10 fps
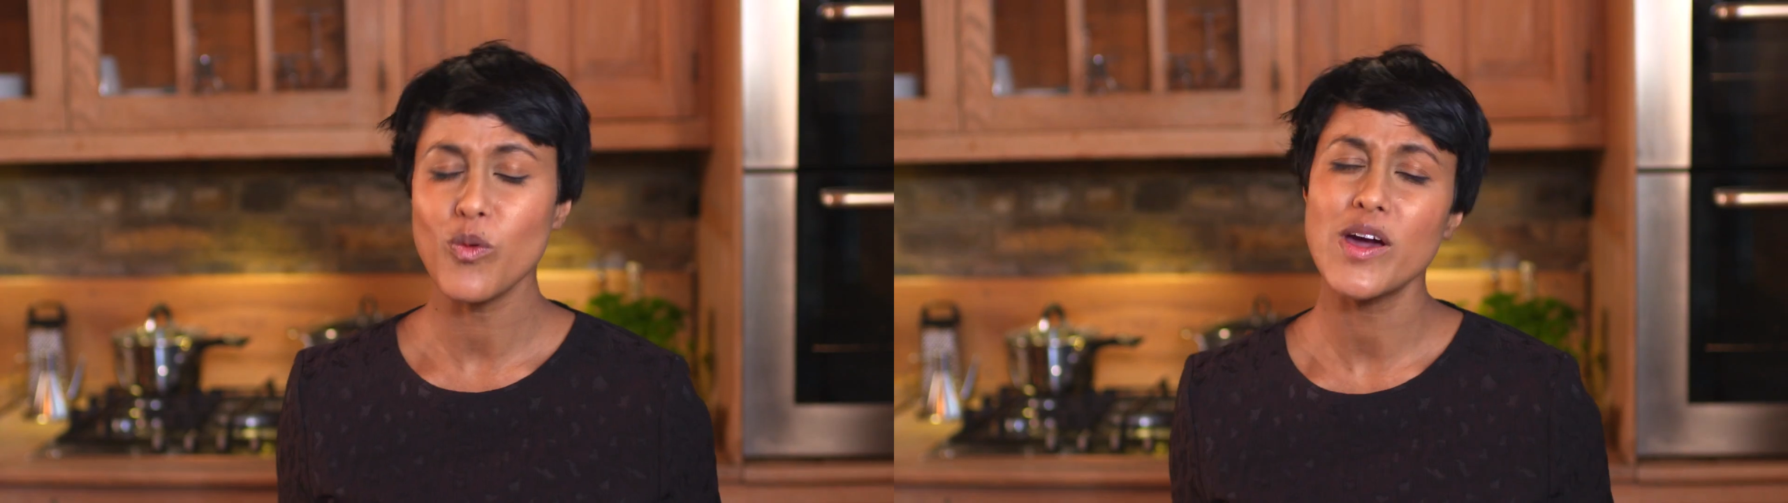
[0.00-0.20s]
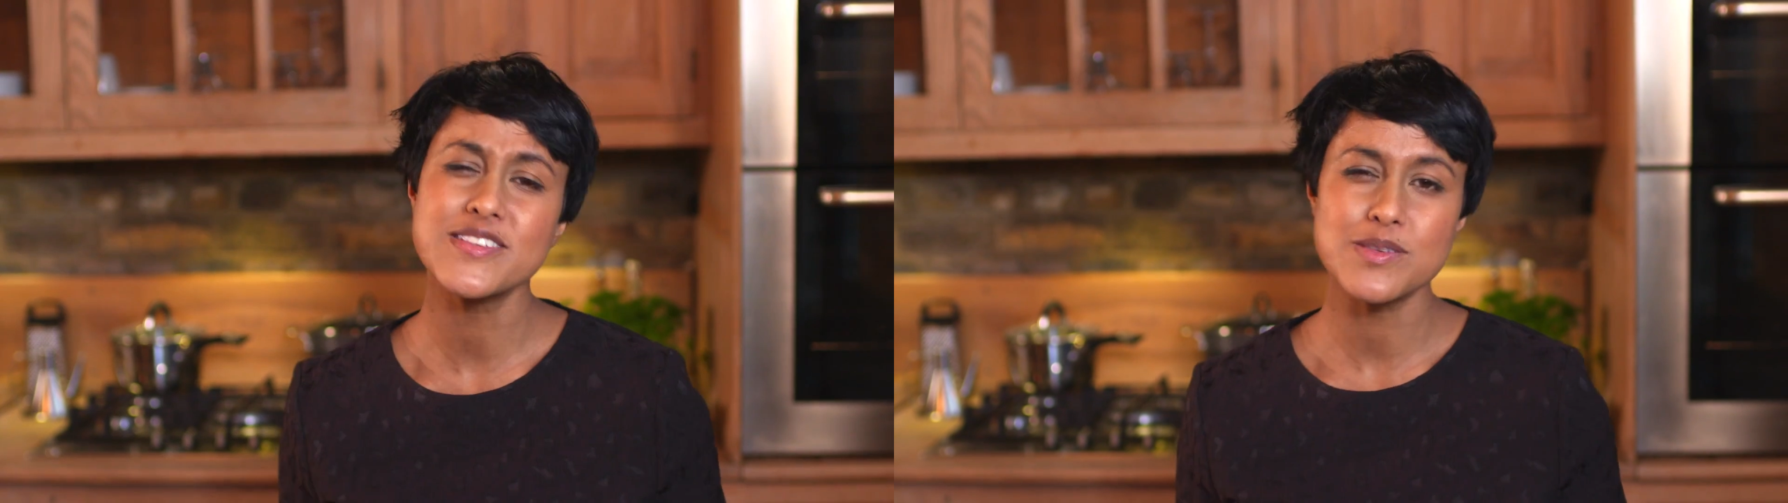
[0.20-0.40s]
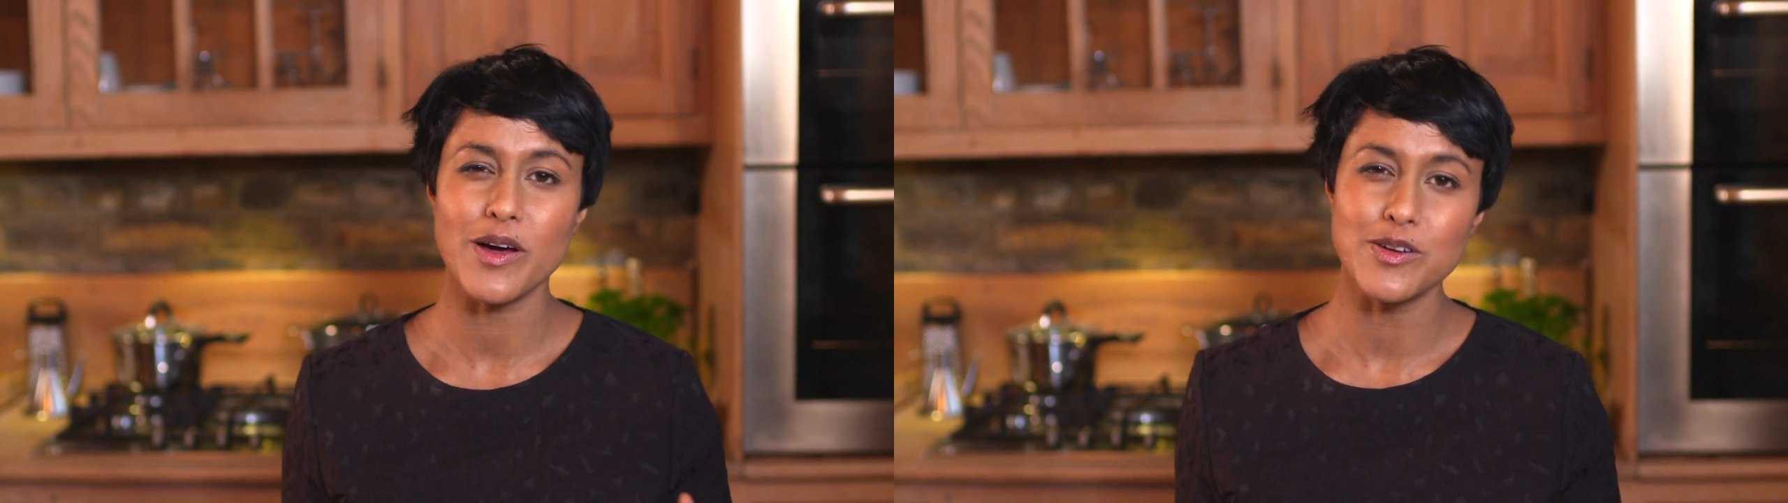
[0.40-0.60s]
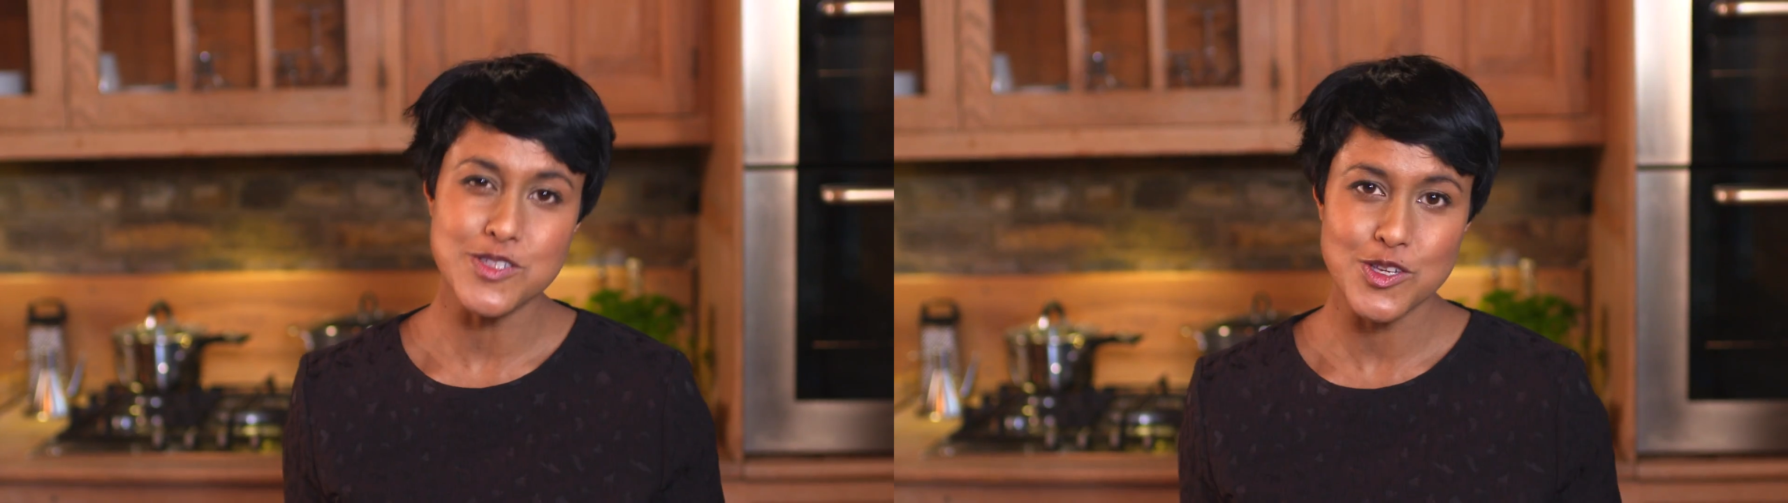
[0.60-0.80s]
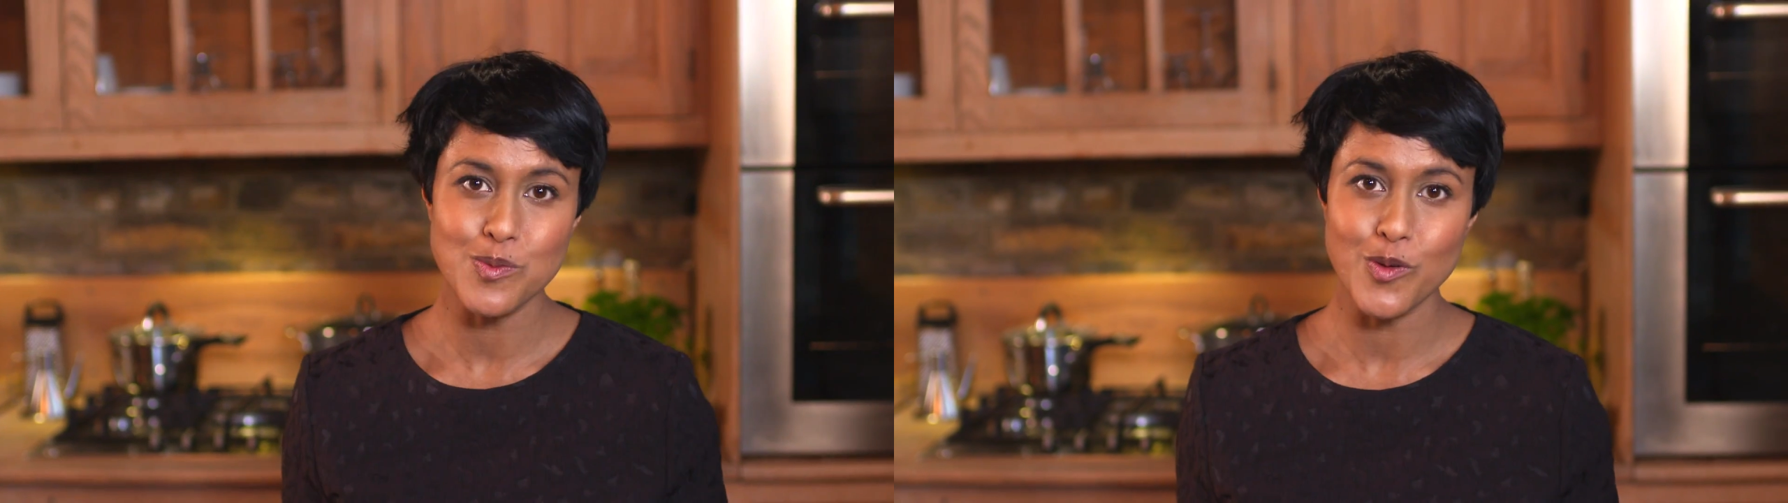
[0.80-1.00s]
weighs about
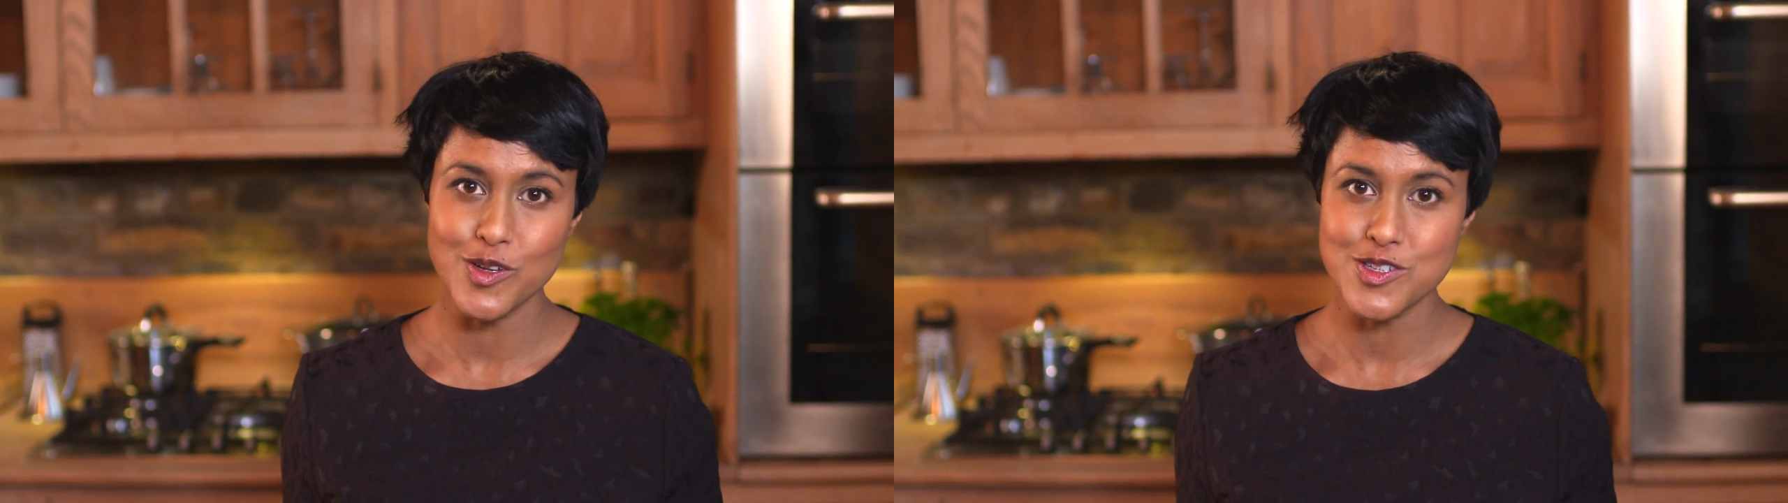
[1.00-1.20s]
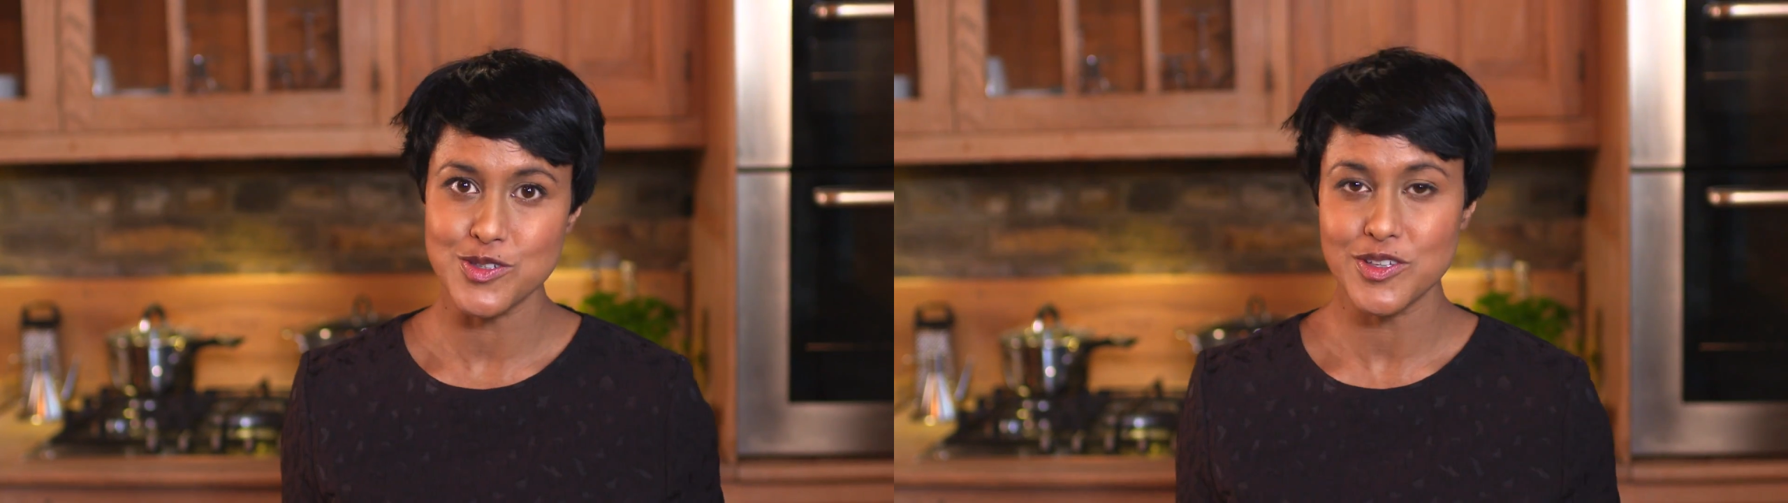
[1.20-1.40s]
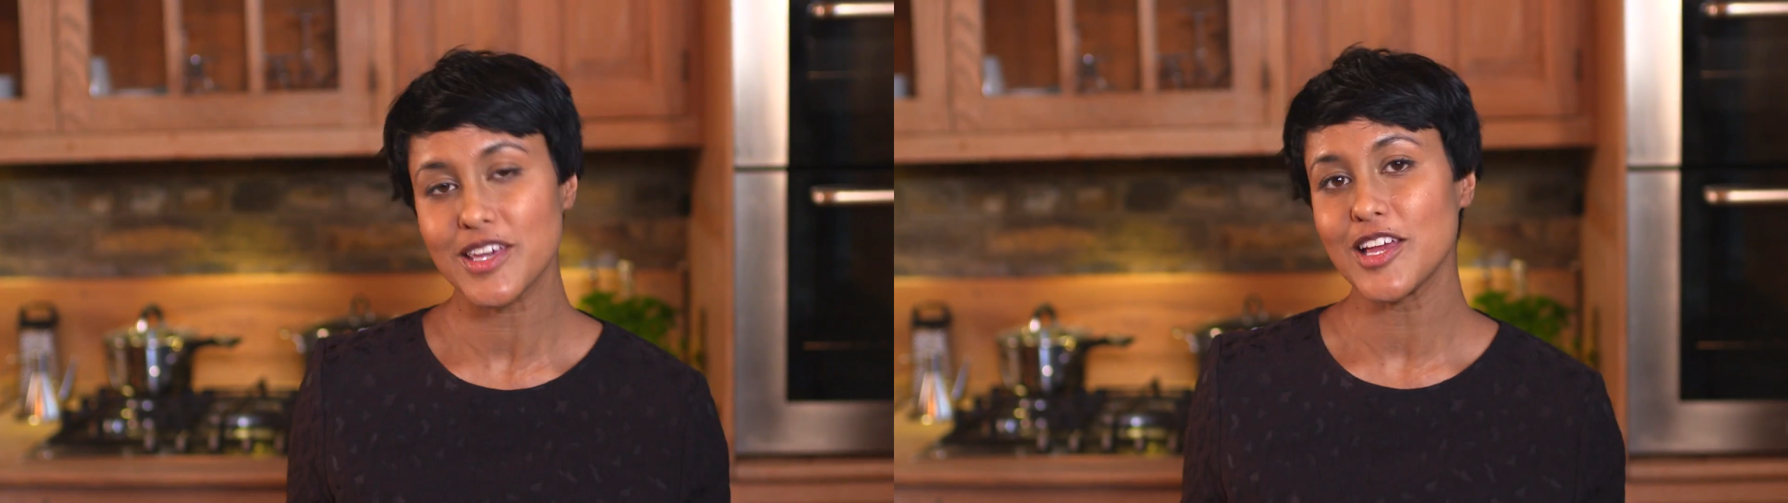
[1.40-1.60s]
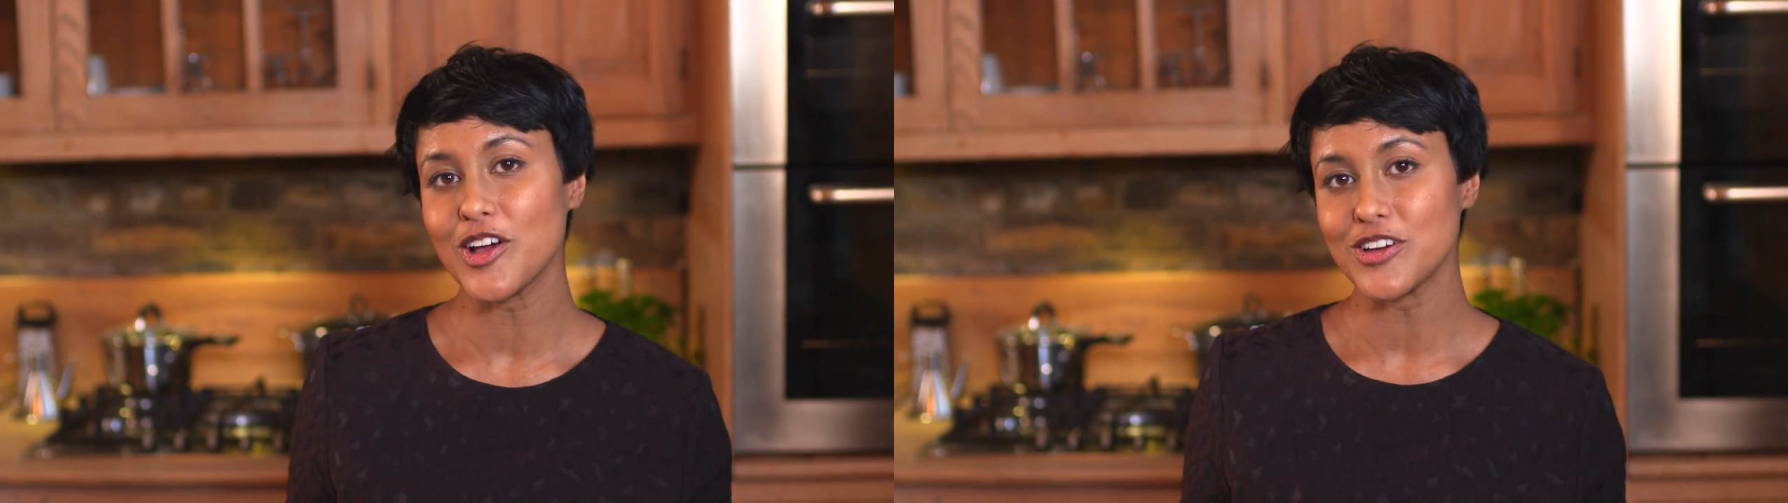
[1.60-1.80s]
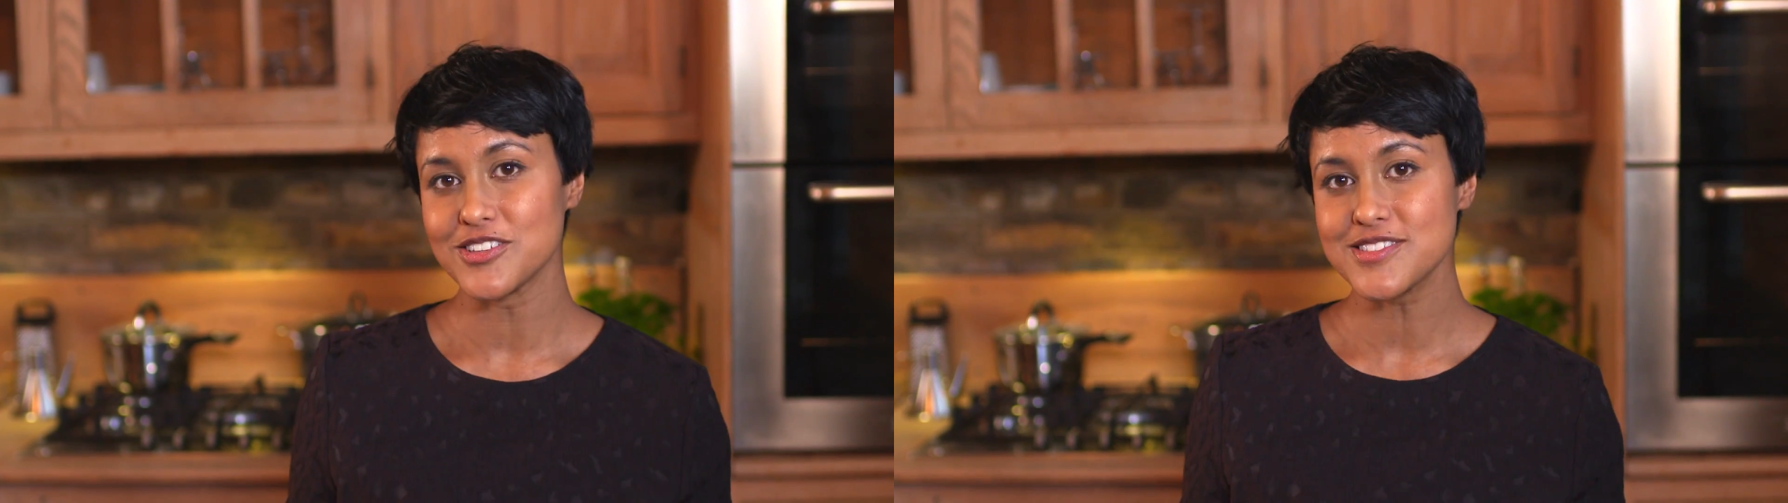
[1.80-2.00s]
2.2
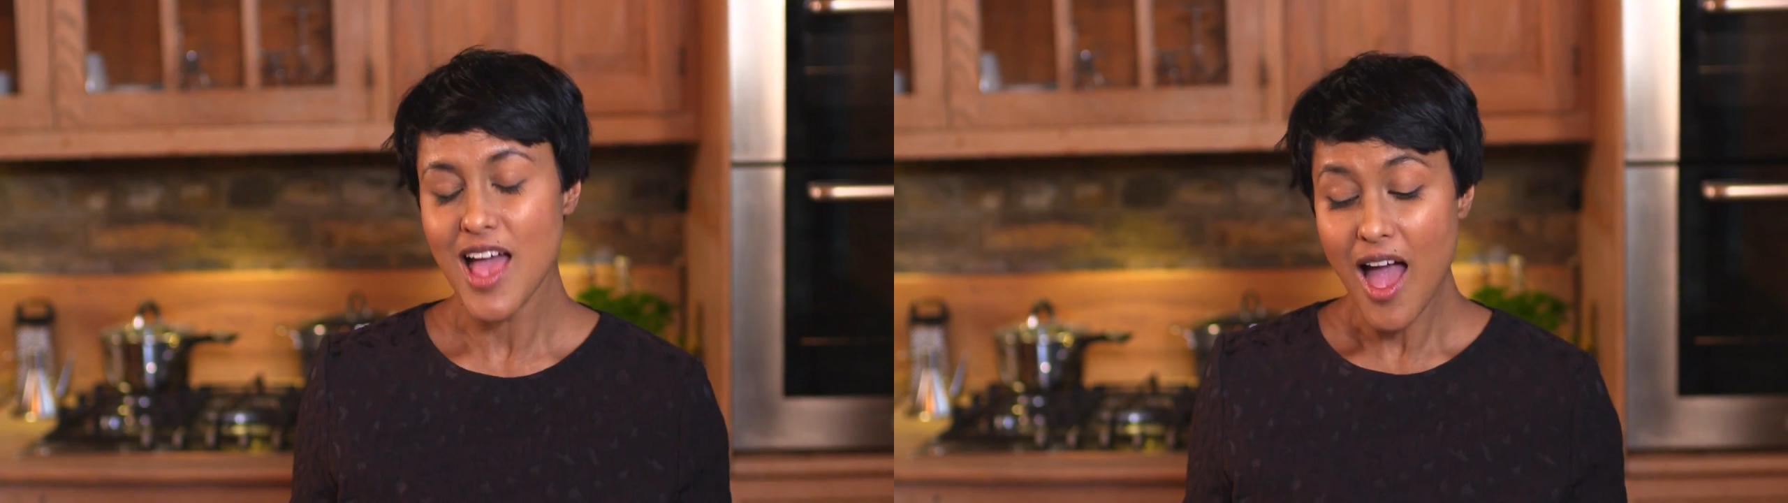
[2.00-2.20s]
kilos